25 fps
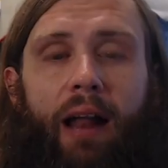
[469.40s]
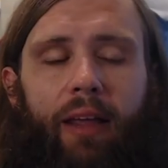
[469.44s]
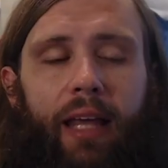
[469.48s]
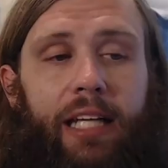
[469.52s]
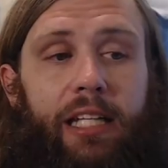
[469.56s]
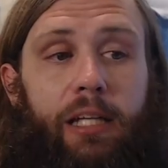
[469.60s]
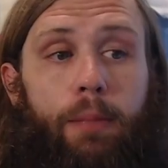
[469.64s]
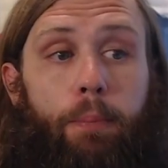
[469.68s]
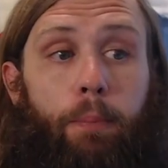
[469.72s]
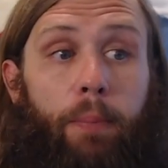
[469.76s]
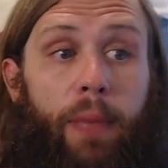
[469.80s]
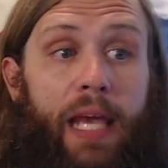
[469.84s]
get
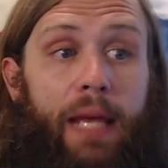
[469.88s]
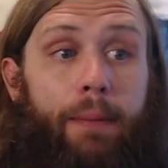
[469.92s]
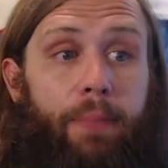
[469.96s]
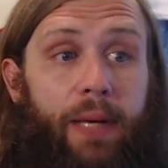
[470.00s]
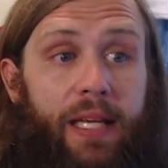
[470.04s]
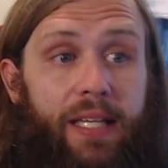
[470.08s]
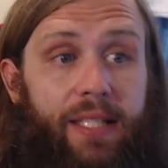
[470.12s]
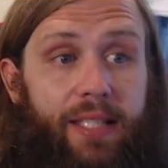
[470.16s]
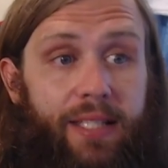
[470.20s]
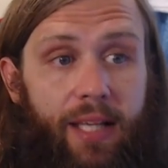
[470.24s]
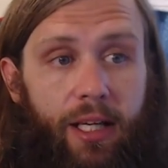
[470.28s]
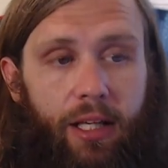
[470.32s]
to peep
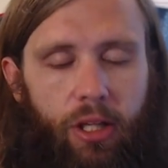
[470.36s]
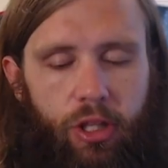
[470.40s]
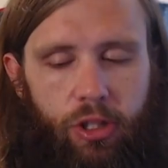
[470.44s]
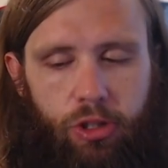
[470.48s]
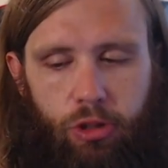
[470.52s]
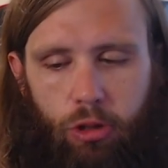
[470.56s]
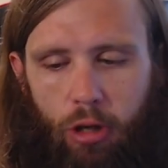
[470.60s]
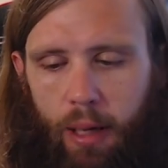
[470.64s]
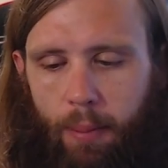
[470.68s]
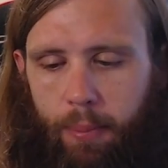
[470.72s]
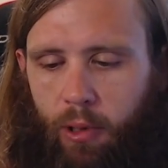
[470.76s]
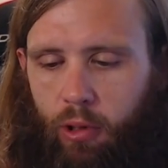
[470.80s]
his
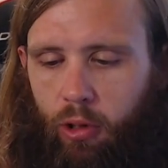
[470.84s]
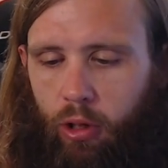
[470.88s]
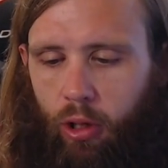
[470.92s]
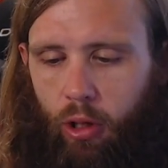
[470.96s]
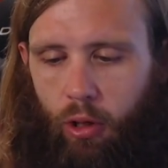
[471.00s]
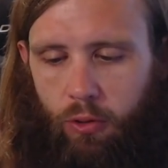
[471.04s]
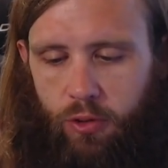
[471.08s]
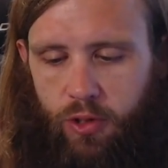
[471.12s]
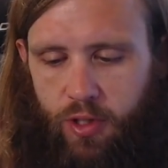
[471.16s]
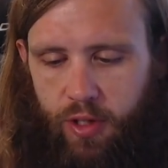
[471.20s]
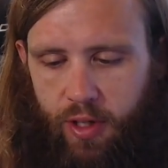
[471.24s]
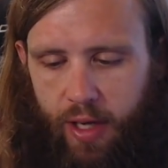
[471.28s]
signature up
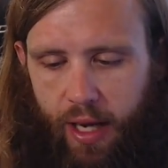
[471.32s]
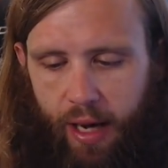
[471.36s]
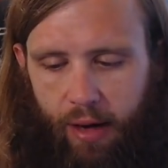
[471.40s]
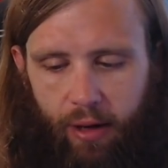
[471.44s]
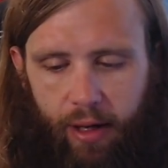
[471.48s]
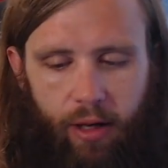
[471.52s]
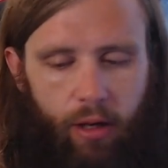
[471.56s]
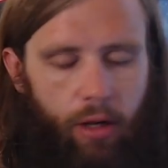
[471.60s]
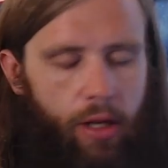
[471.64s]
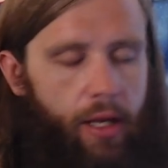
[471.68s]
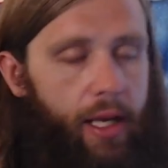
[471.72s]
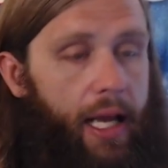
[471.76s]
close. Now, I
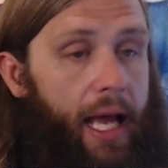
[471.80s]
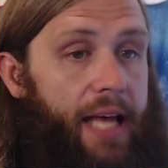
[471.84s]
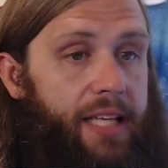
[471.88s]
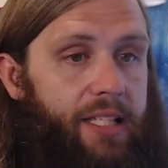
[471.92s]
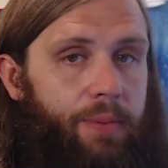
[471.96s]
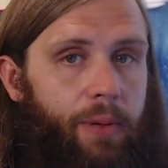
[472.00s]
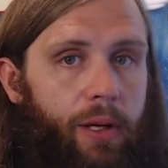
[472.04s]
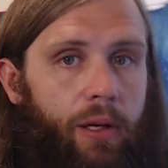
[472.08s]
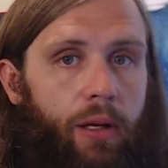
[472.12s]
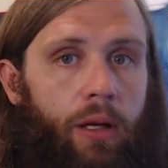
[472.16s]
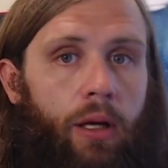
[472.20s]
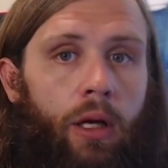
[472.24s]
know you guys
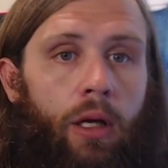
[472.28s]
have been